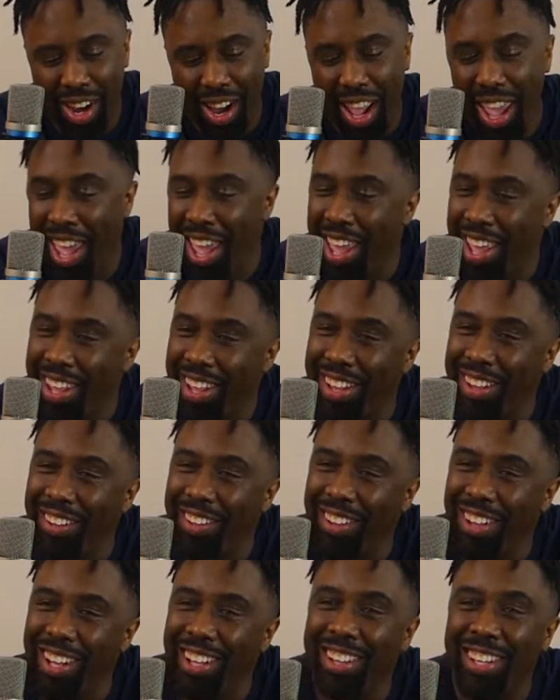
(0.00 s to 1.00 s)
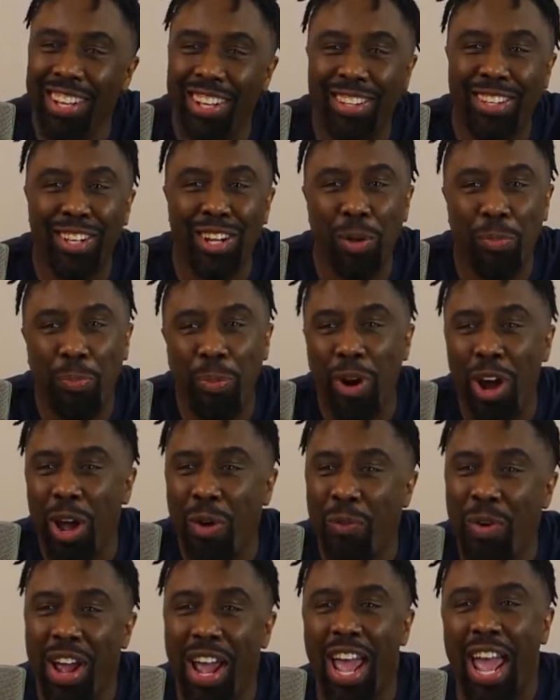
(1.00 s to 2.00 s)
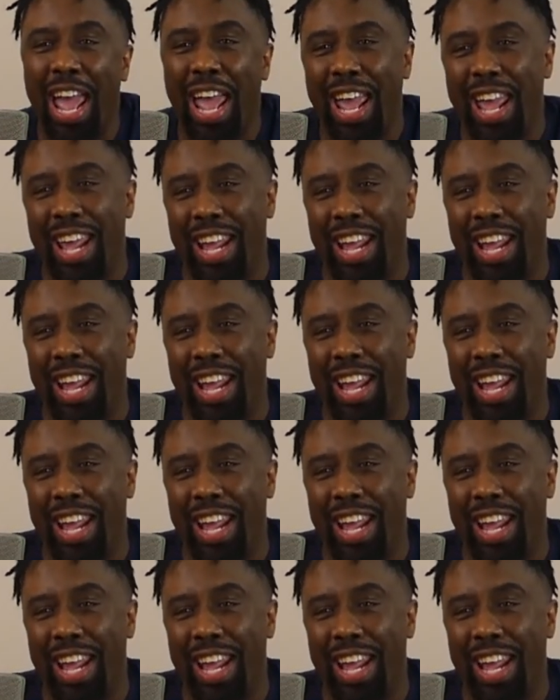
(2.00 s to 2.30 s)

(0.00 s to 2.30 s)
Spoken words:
And it's to the point where